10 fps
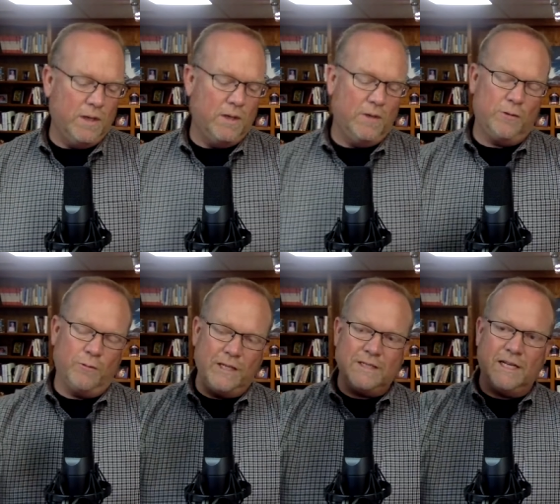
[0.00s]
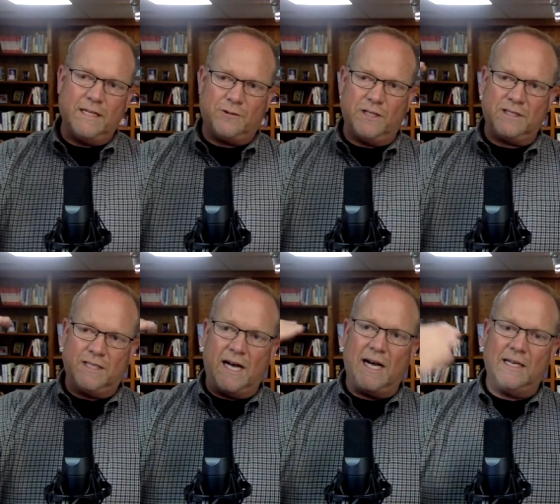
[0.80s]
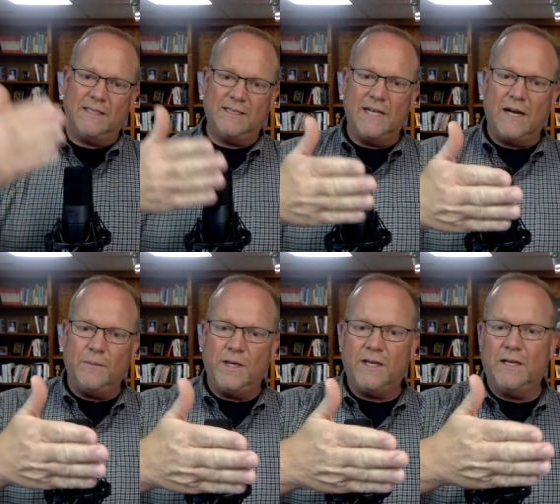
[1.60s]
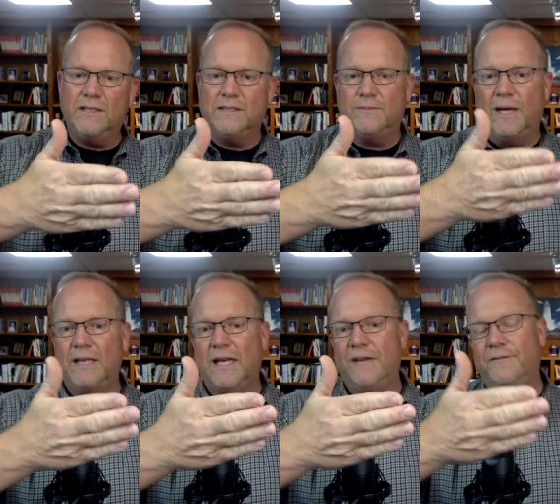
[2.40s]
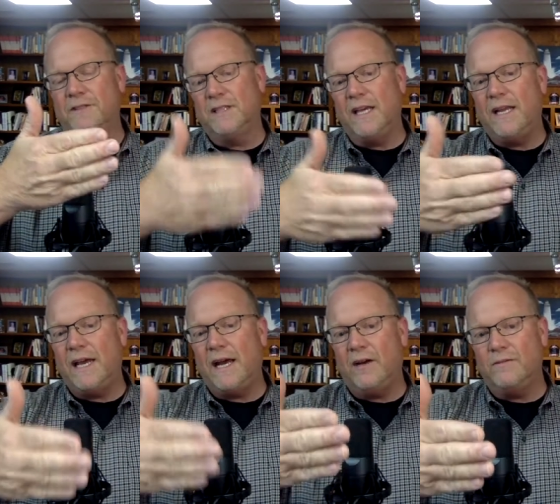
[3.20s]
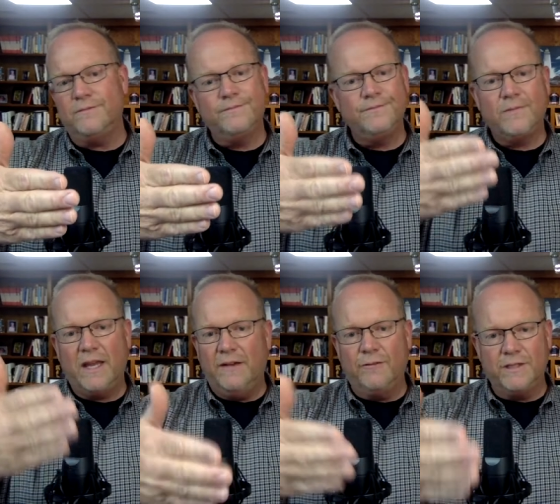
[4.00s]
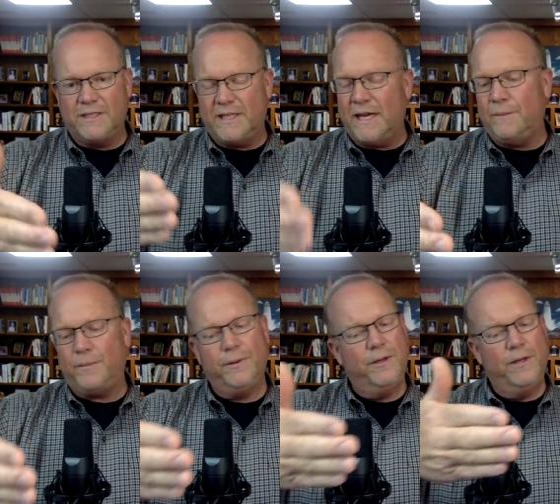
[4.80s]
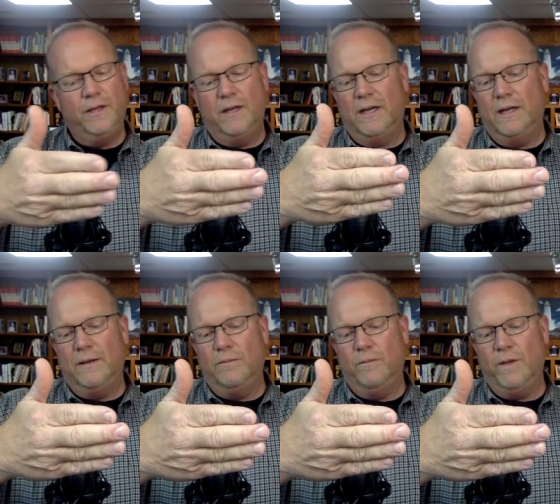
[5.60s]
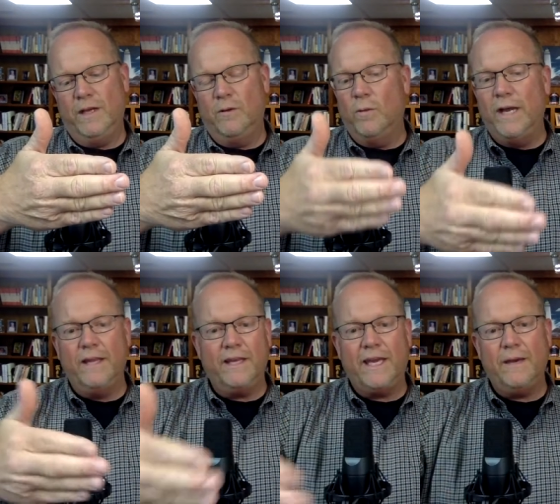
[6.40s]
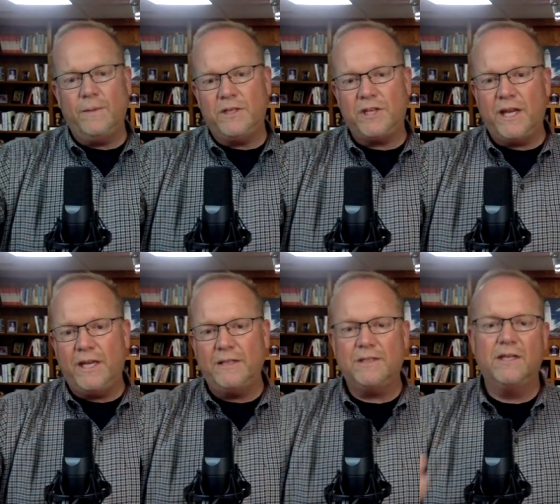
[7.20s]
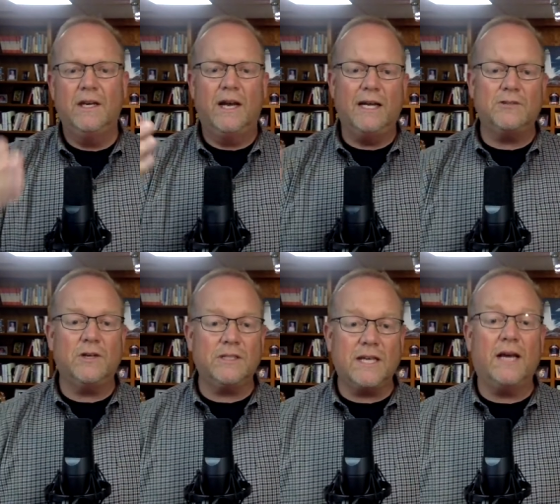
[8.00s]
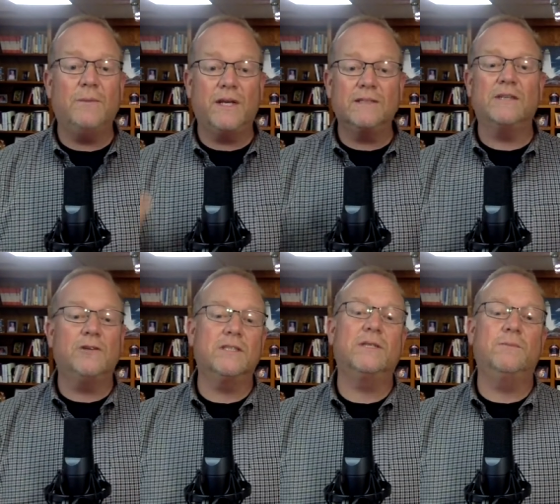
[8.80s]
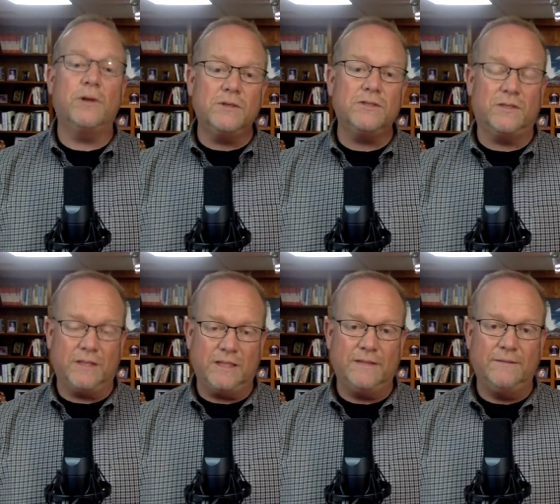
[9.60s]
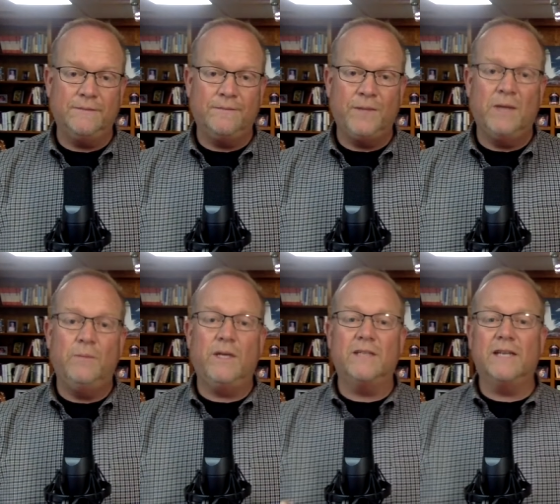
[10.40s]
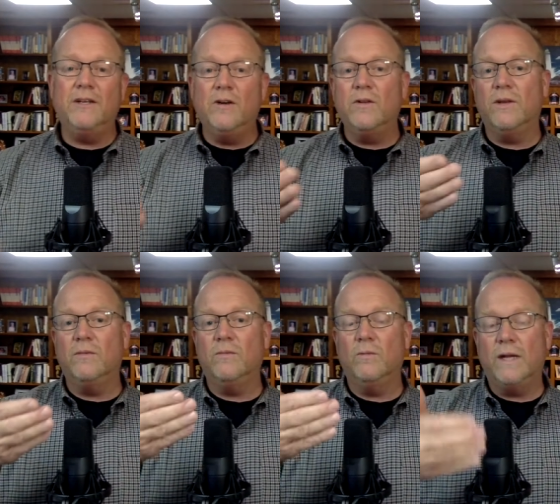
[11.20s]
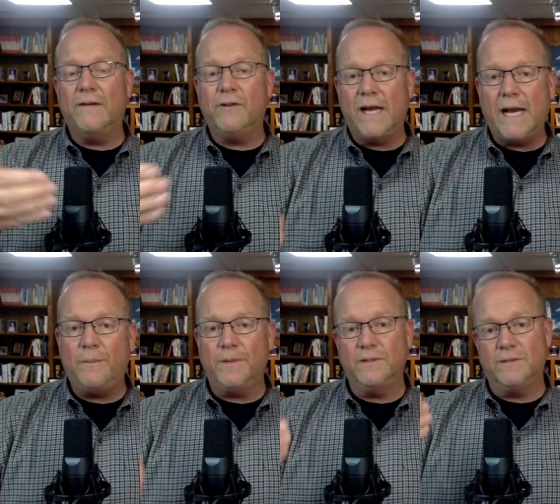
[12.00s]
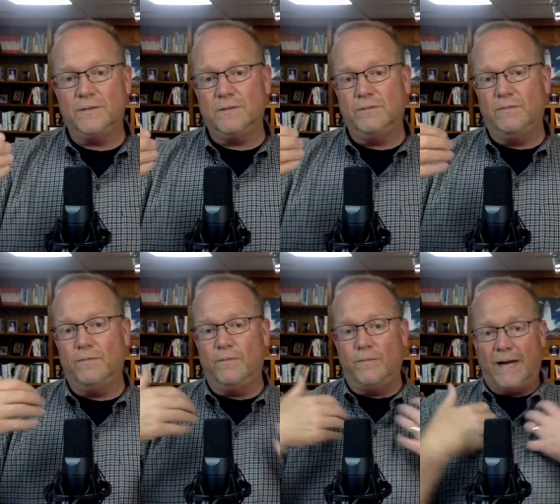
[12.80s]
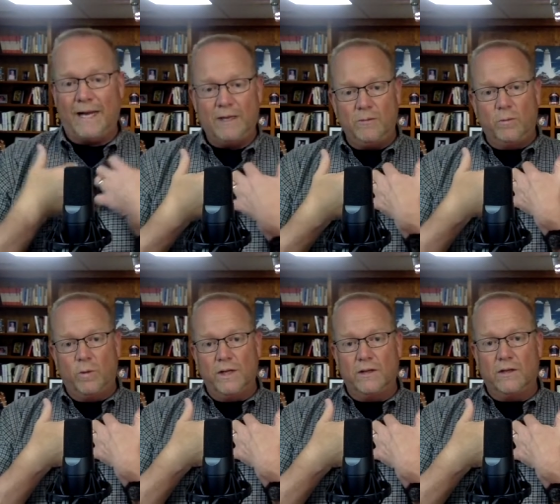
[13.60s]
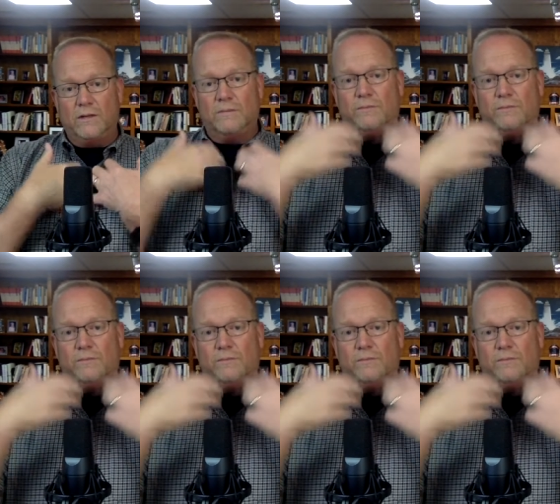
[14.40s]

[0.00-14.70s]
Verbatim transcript: the reason I trust God is not because my life is laid out every step um, in a way that can't be changed. I trust God because I trust Him personally, because I know that whatever happens, my will